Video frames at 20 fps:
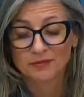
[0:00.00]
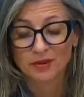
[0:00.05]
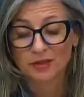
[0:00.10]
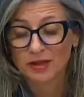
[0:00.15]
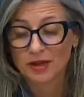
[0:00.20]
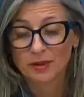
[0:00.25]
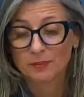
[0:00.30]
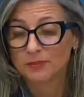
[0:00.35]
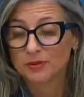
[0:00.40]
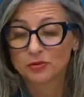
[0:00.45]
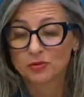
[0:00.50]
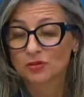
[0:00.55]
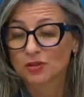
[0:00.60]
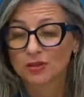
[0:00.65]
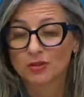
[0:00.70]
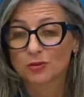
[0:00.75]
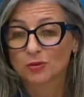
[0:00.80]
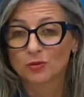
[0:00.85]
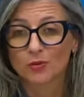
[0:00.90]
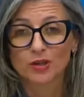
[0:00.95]
very happy to
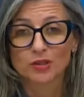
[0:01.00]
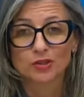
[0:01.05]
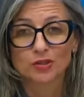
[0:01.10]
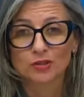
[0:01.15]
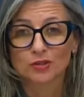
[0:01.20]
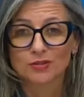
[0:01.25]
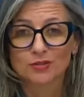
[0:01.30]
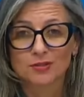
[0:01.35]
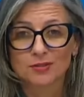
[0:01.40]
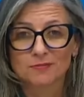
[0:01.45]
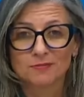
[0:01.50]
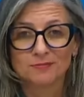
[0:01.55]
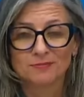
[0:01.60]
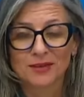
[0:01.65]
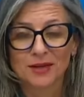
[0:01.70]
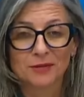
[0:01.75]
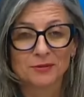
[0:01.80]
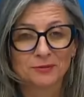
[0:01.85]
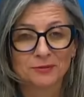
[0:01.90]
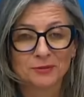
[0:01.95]
take your questions.
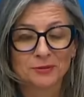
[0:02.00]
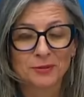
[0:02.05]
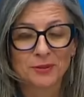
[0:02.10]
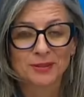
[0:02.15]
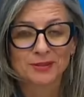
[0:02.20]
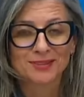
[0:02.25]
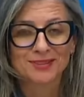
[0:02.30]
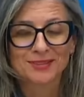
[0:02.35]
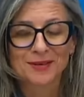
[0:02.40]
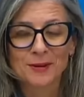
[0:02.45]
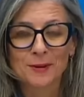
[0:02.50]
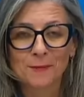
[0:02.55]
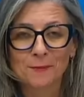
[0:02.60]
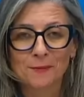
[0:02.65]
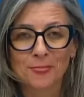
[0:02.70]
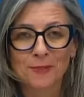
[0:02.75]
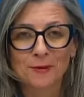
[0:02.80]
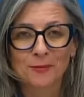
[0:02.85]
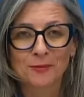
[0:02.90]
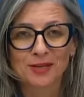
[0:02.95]
I don't know
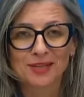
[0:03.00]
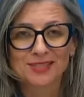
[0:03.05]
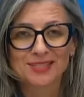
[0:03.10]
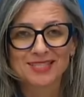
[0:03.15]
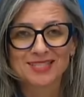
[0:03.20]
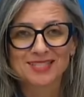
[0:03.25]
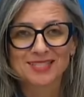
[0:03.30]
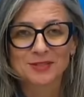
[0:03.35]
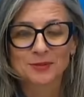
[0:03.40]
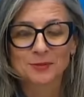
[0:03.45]
what else